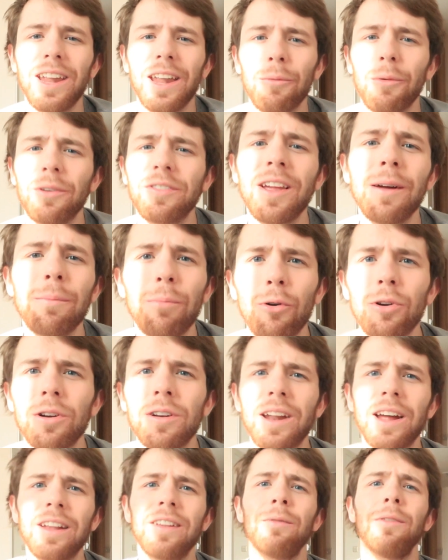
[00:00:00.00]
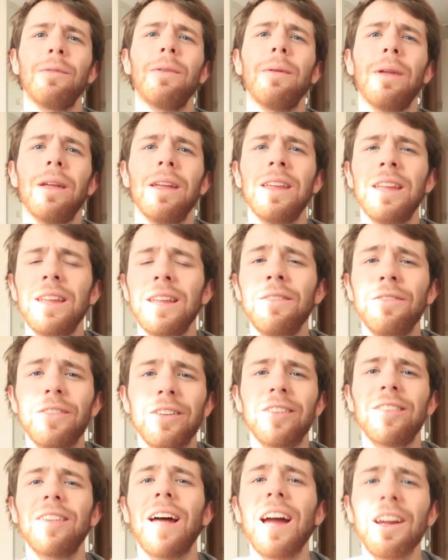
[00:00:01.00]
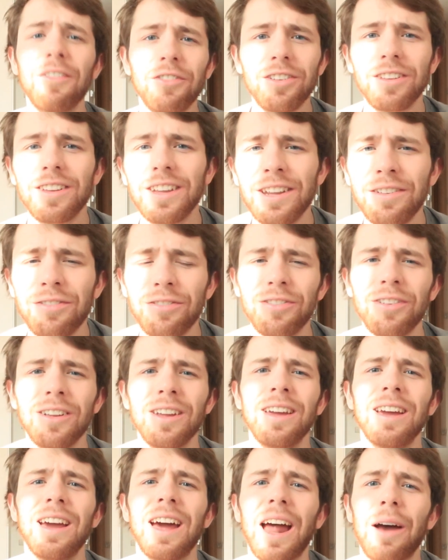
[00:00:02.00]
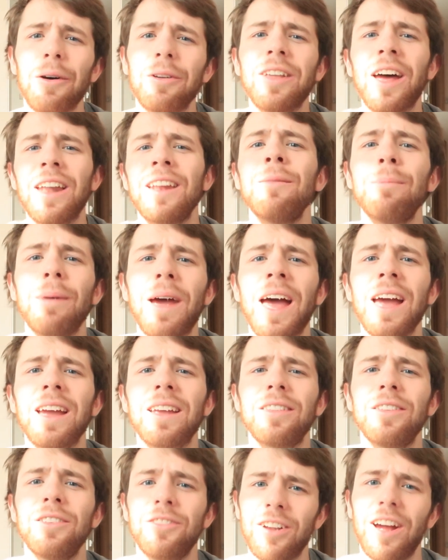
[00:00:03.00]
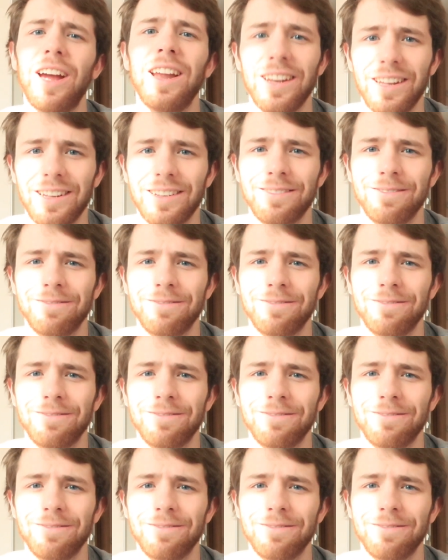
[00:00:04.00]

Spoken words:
and once I boarded, I heaved a sigh of relief, and I was heading back to China.